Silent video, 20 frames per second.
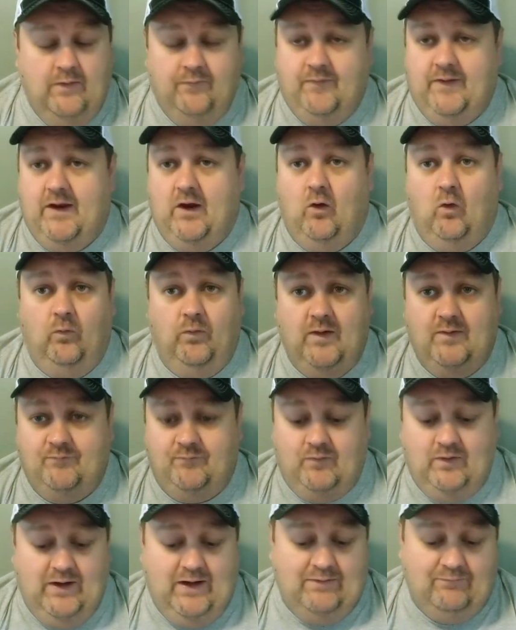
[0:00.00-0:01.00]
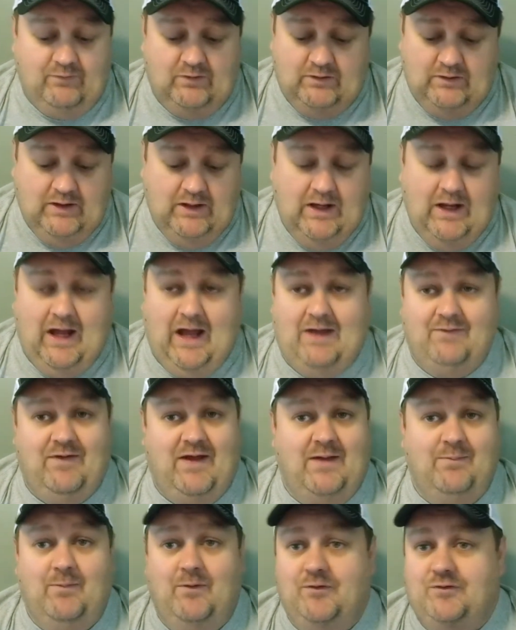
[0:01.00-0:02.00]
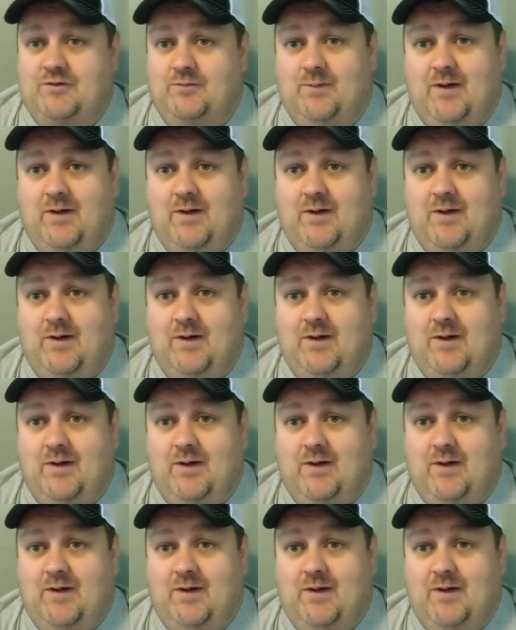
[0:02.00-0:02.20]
They hold up forever. I've had most